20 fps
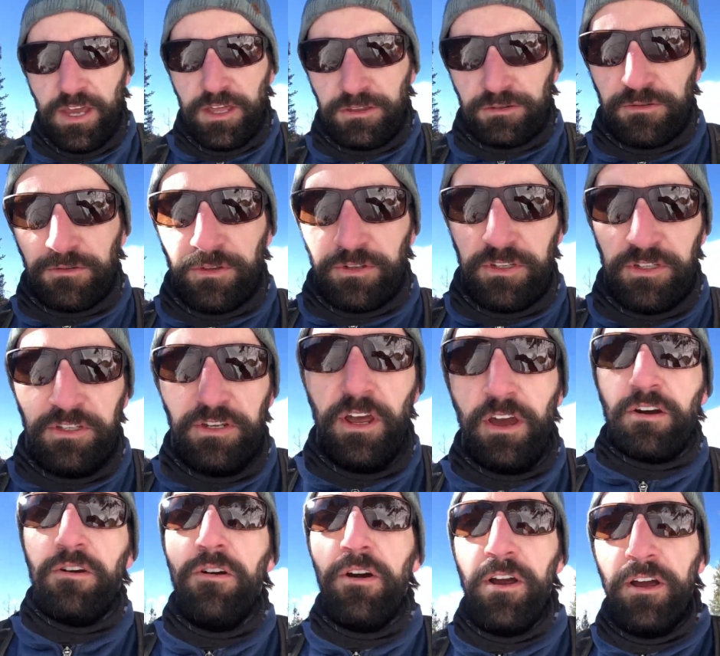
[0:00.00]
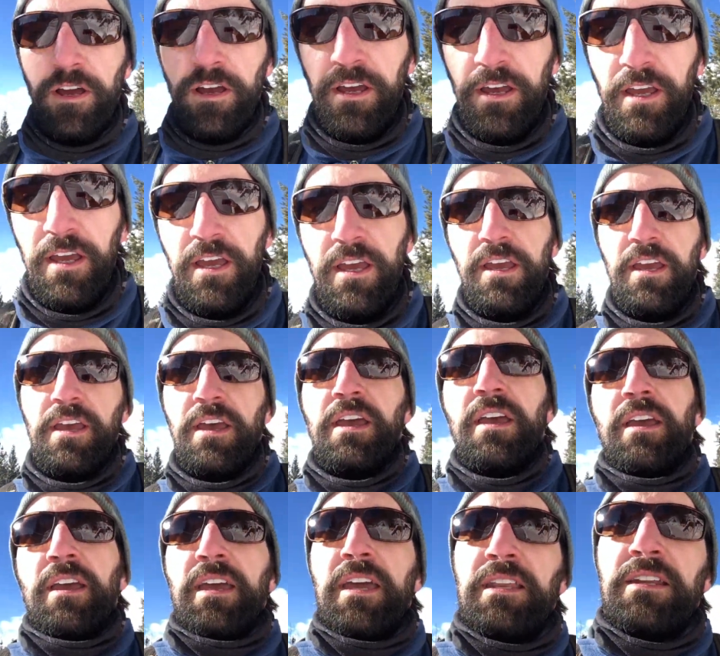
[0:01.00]
through the snow.
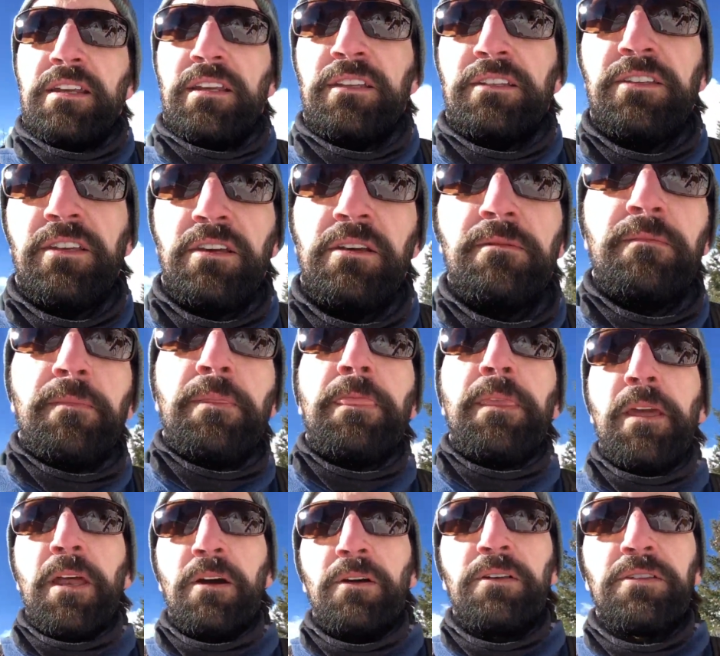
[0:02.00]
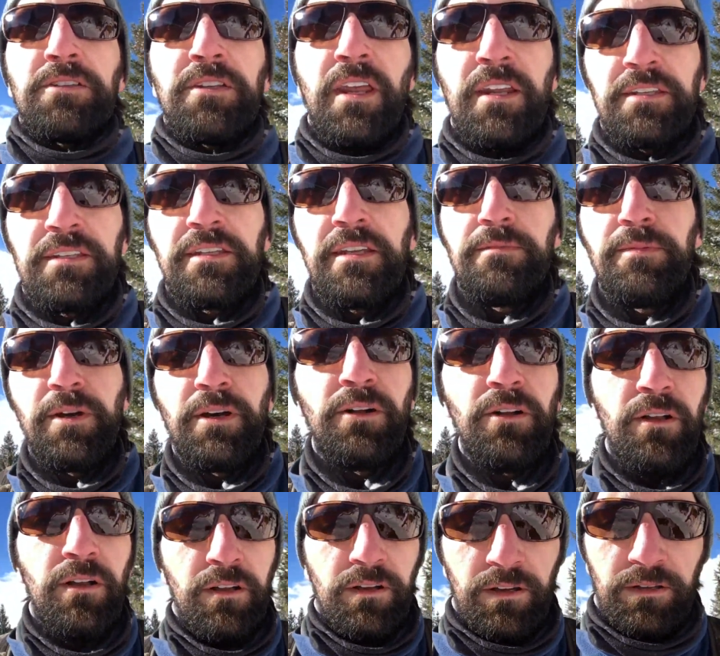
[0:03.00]
And it's it's not a steep
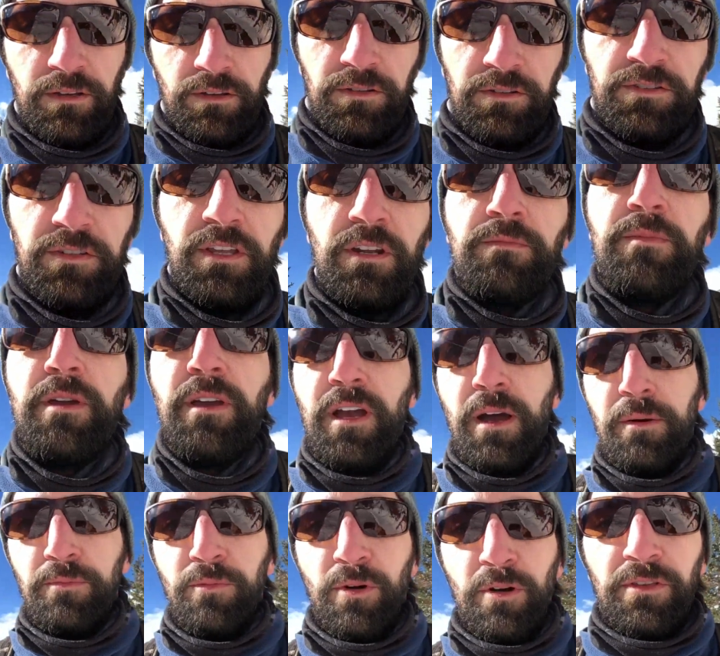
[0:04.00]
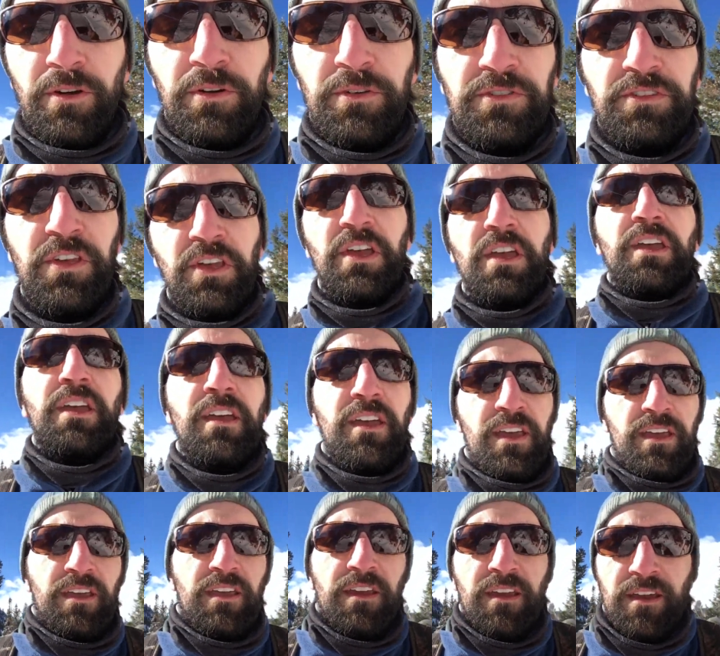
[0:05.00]
hill. There's going to be a couple more of those.
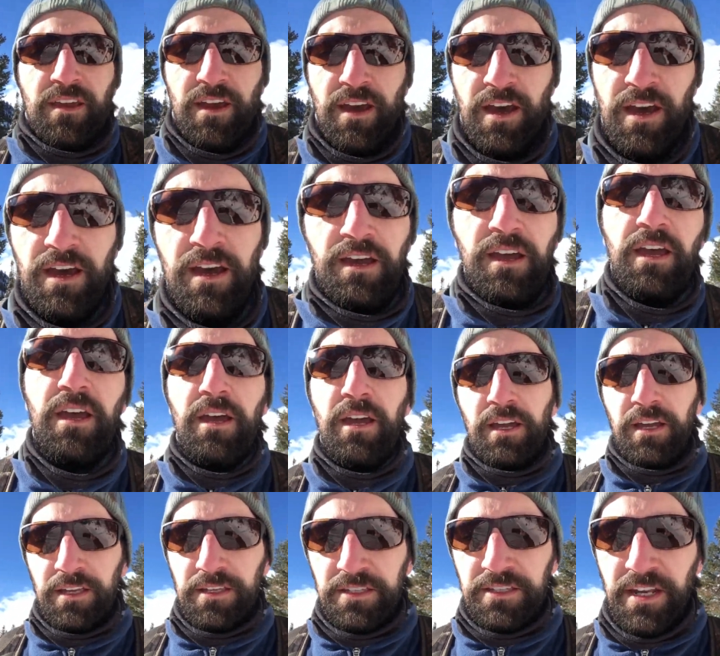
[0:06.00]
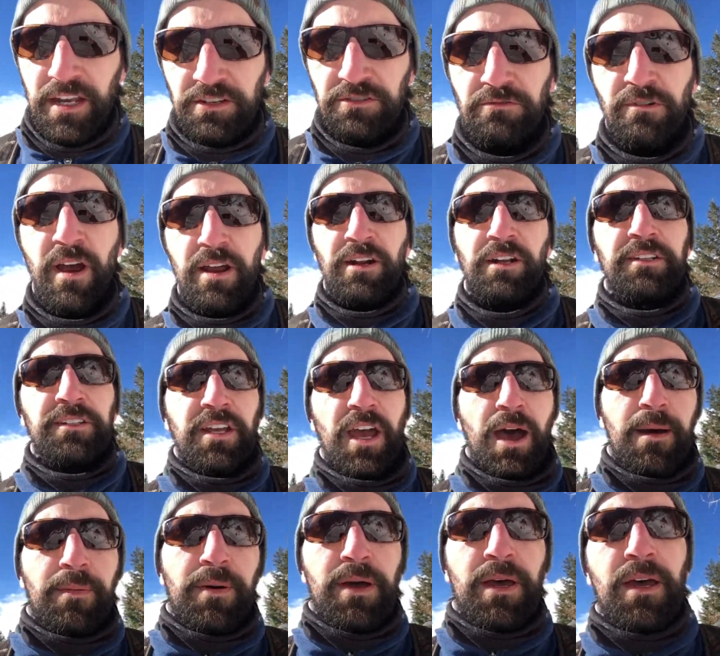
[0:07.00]
Stays right on
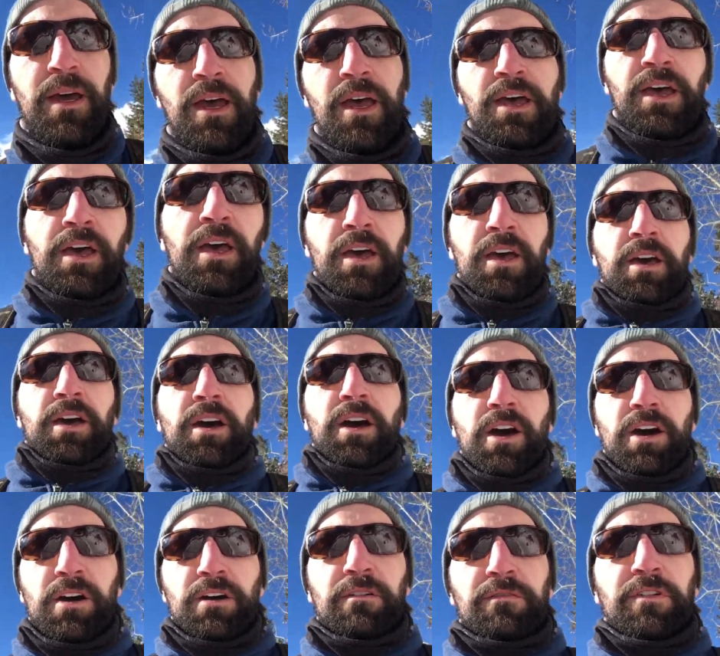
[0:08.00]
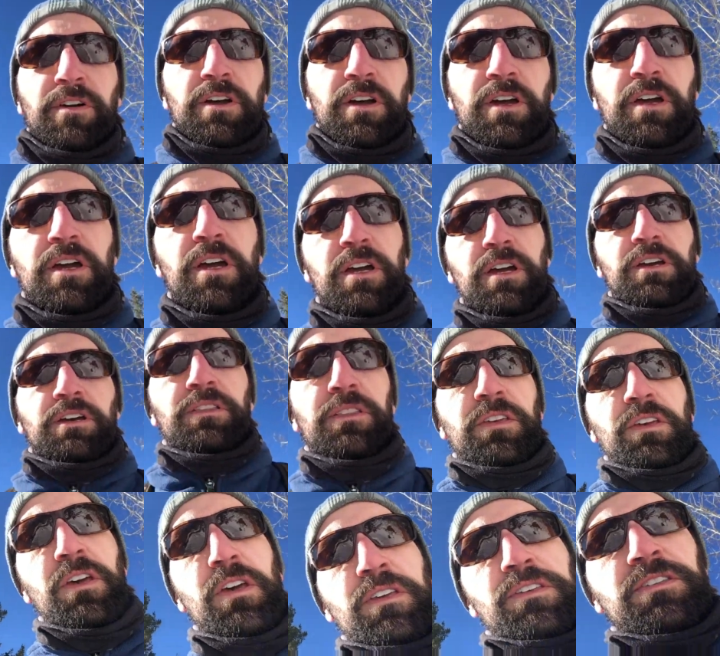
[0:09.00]
top of
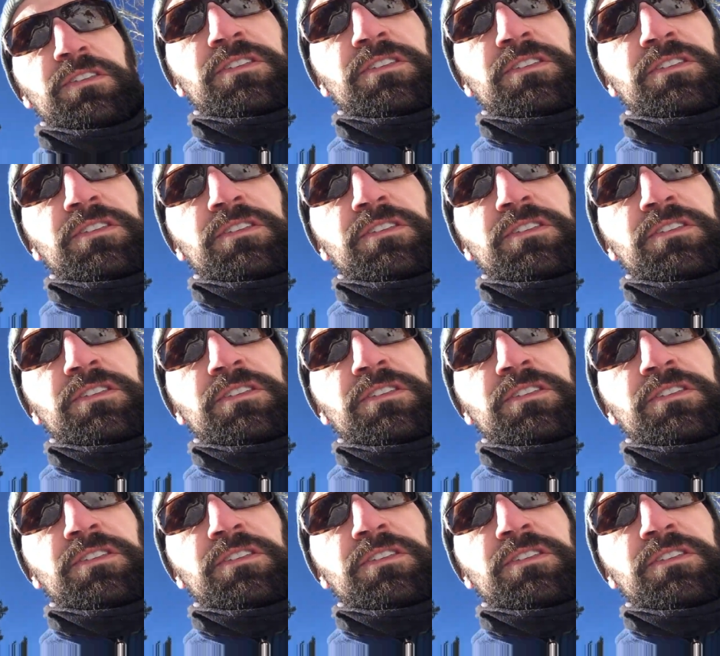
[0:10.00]
the